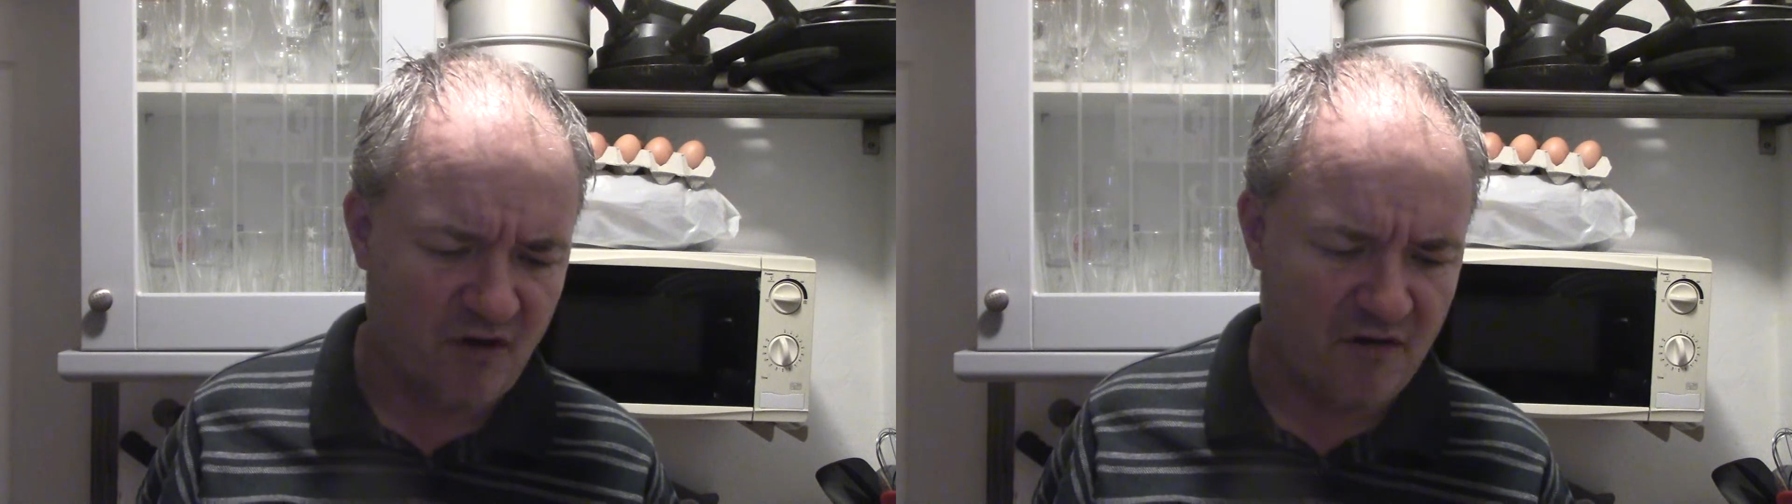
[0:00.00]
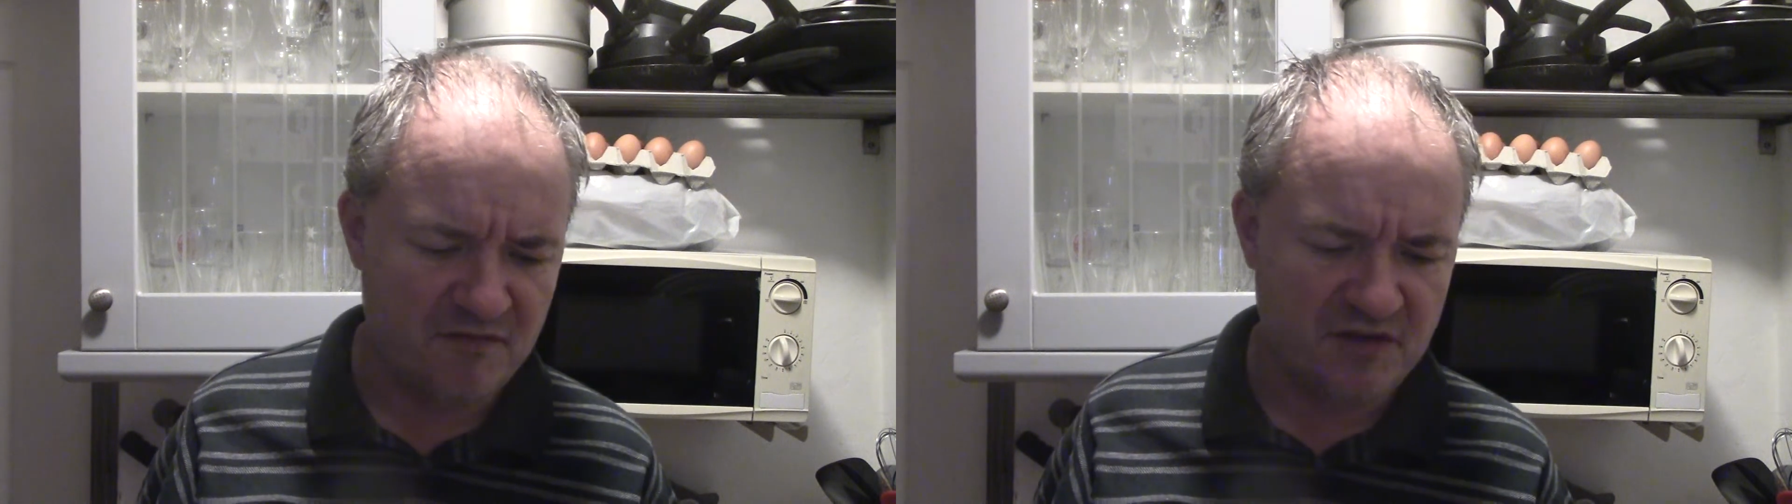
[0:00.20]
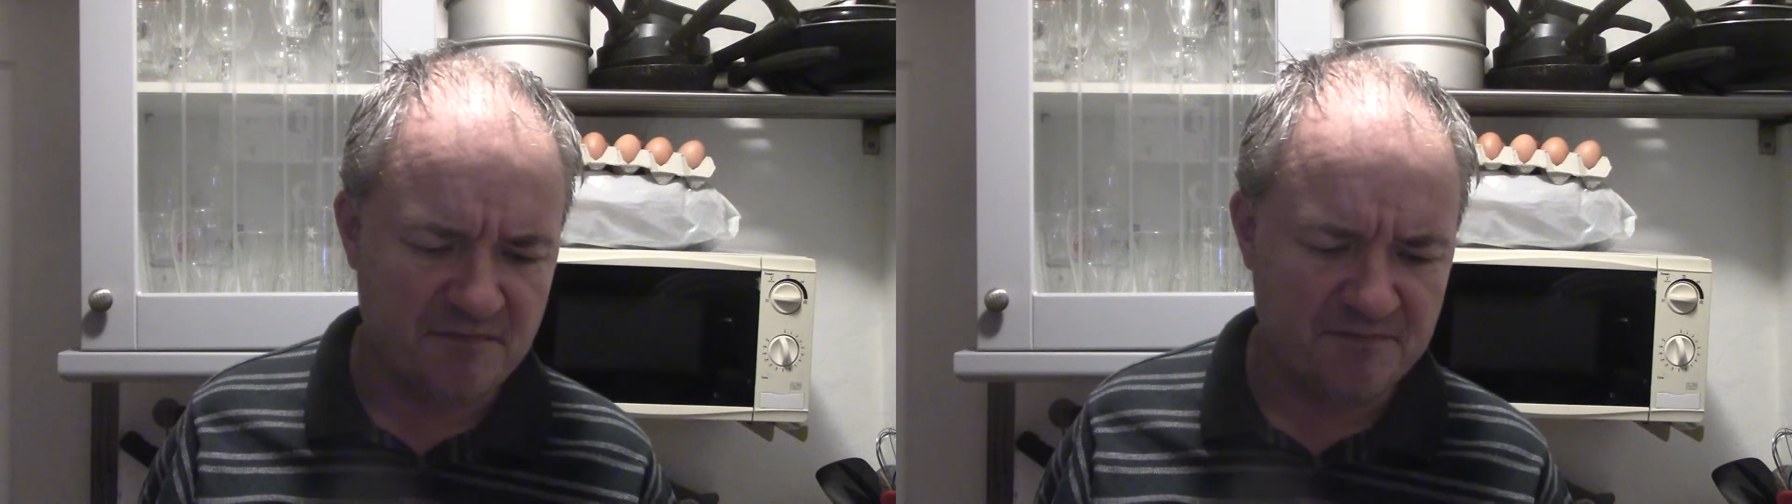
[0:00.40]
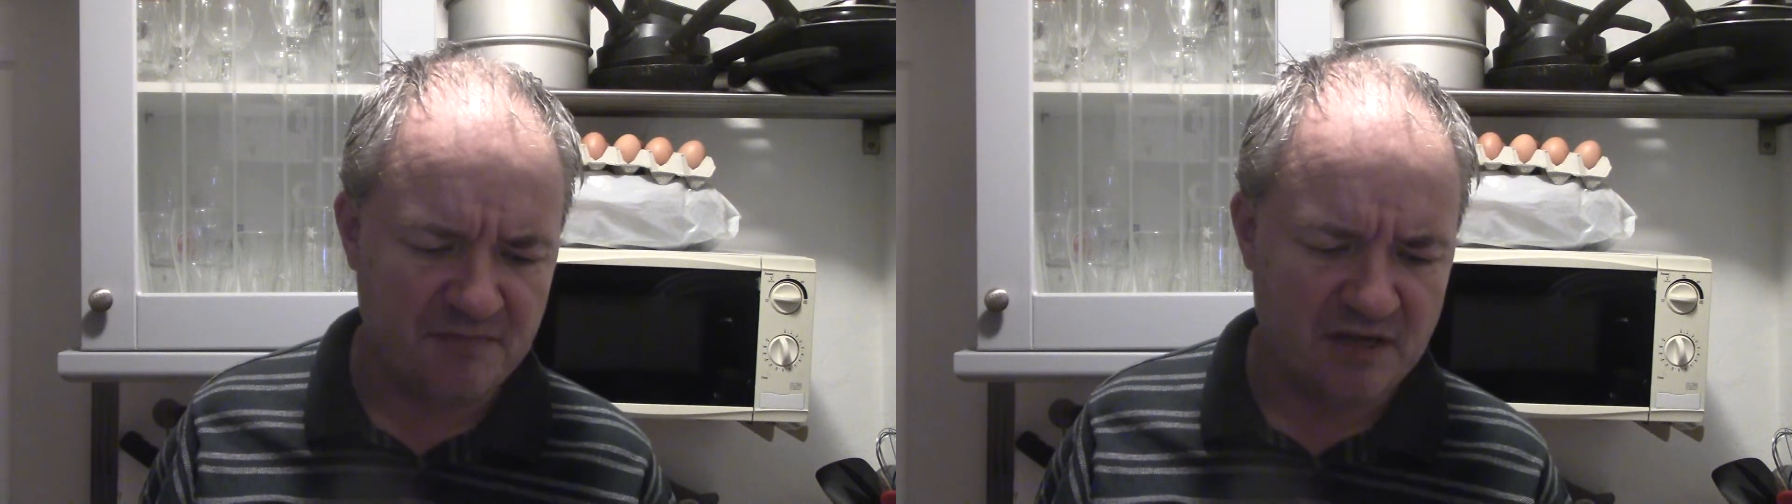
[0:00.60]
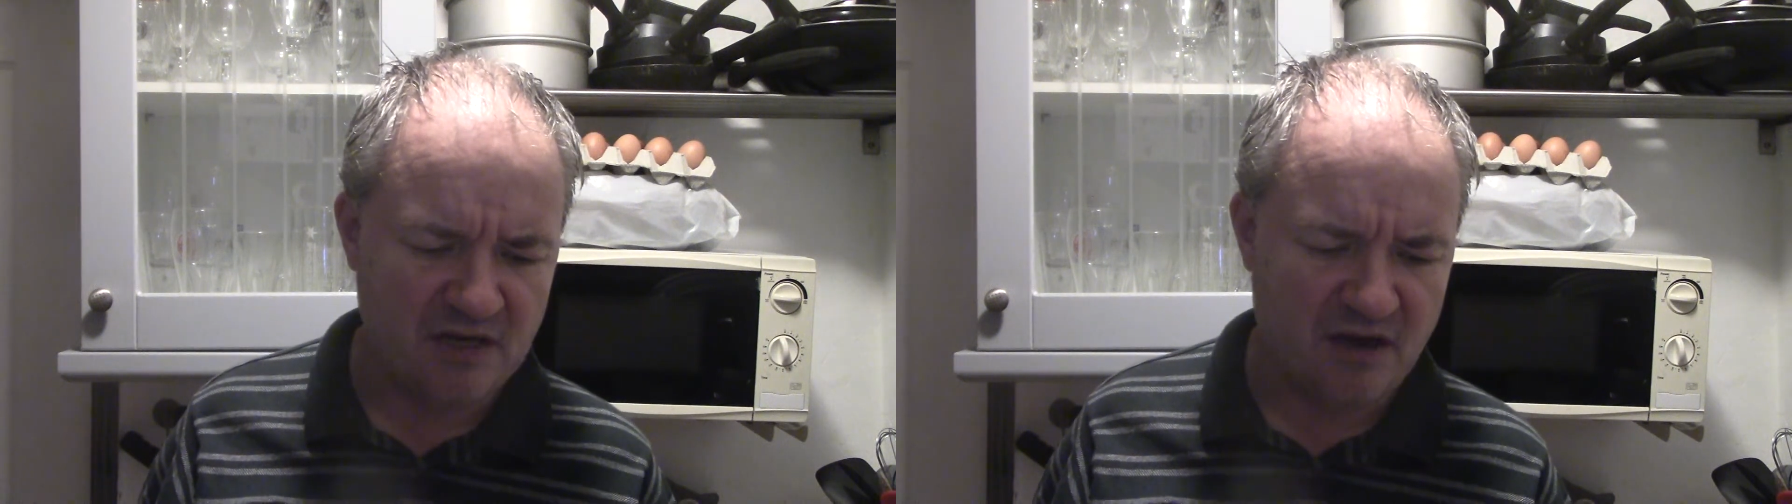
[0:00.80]
rather than
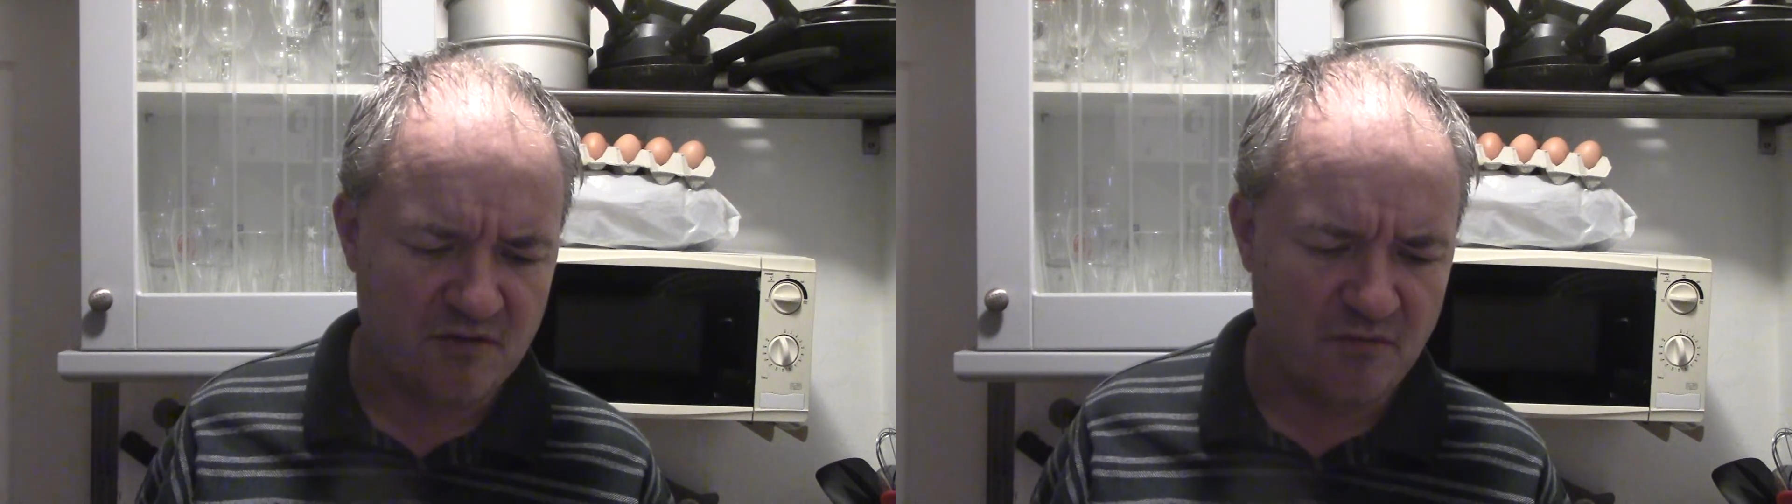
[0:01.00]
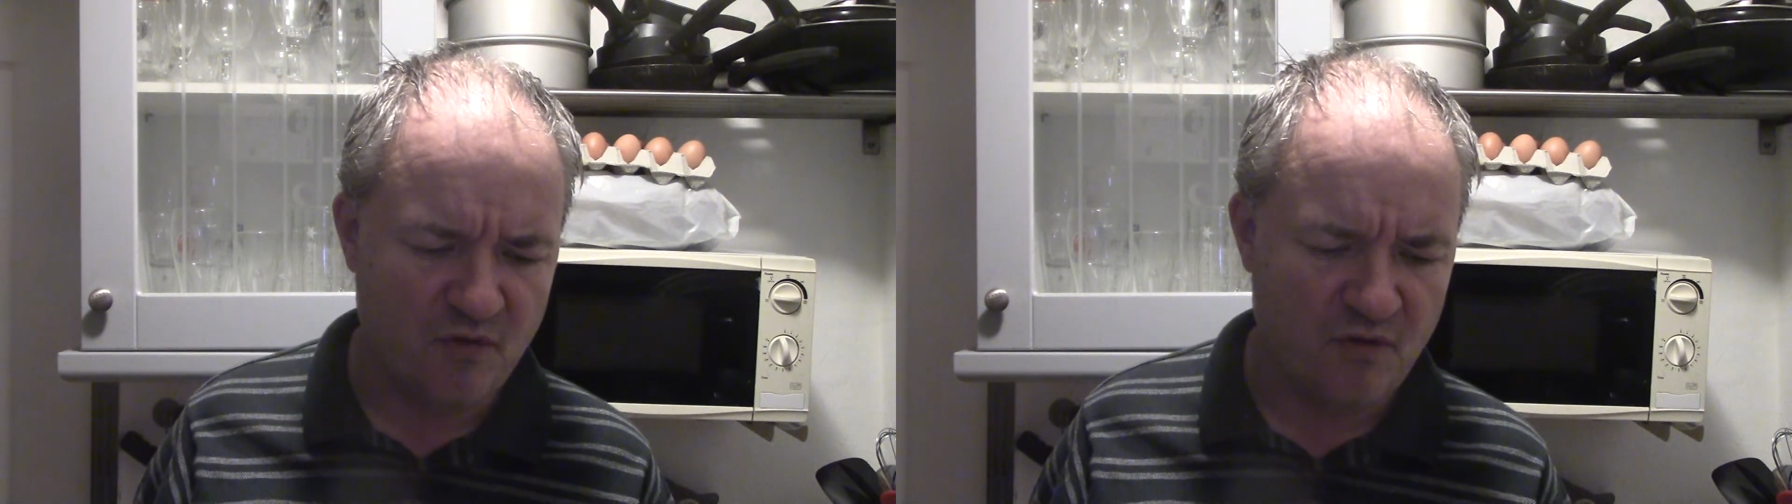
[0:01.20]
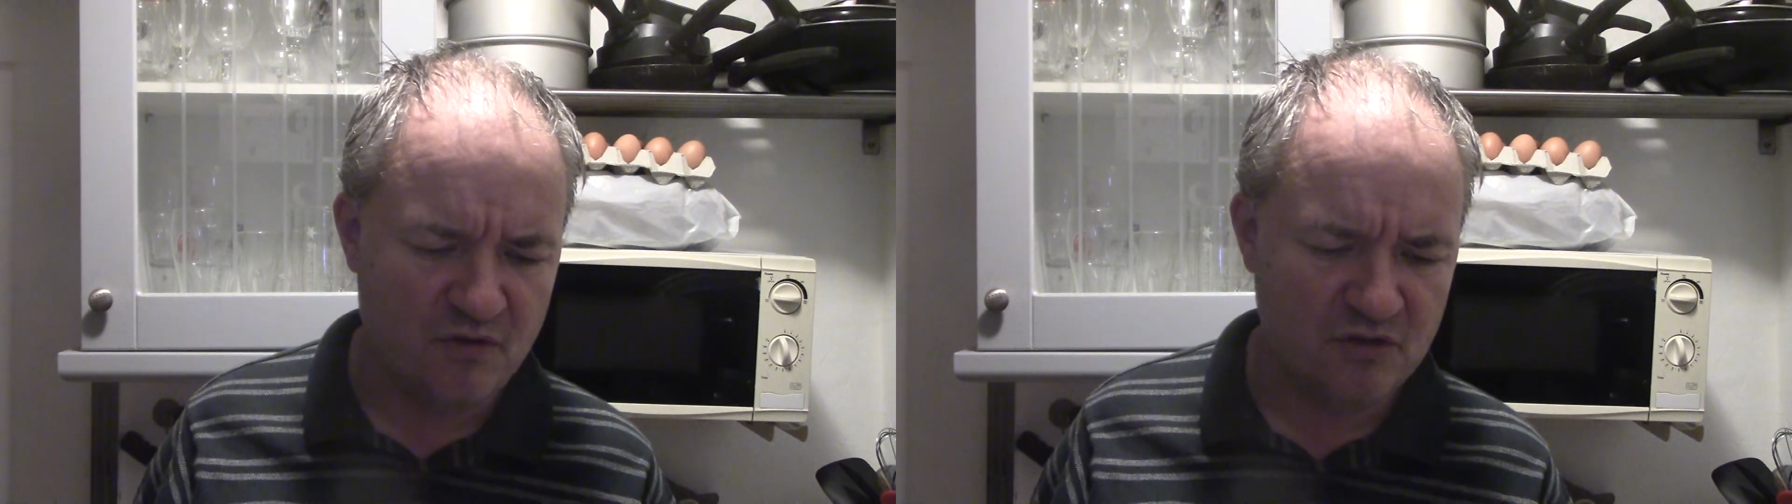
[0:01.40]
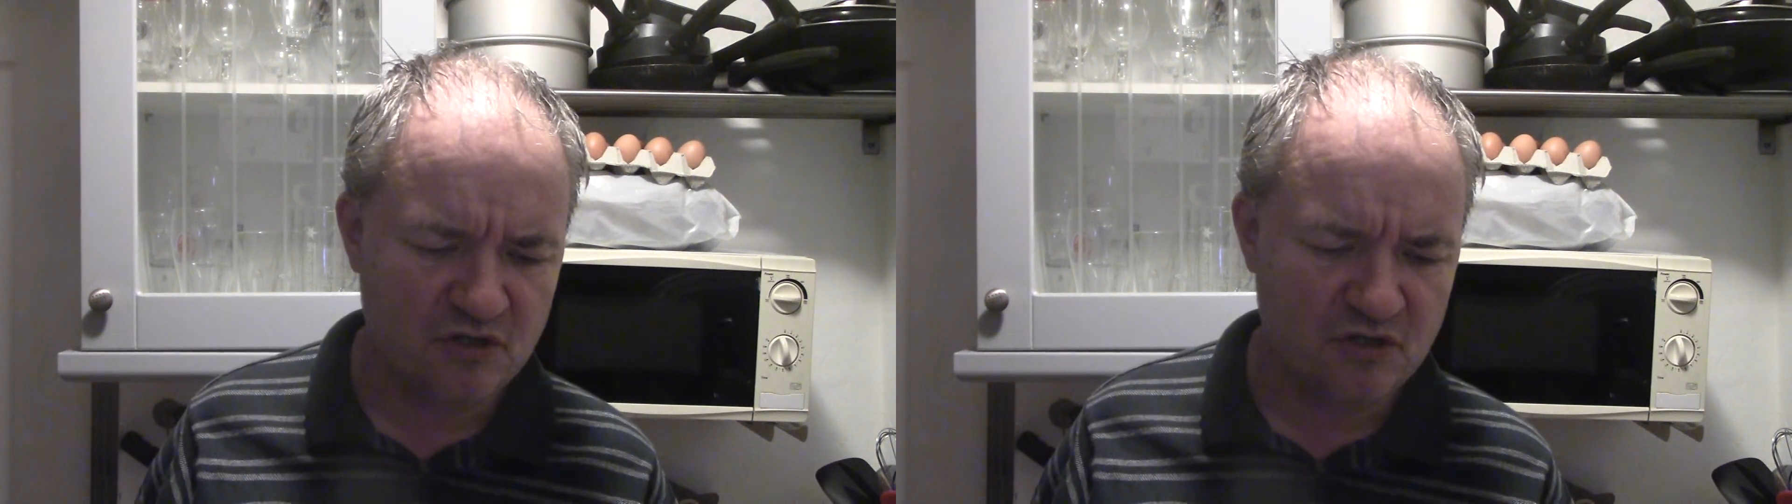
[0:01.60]
you know the more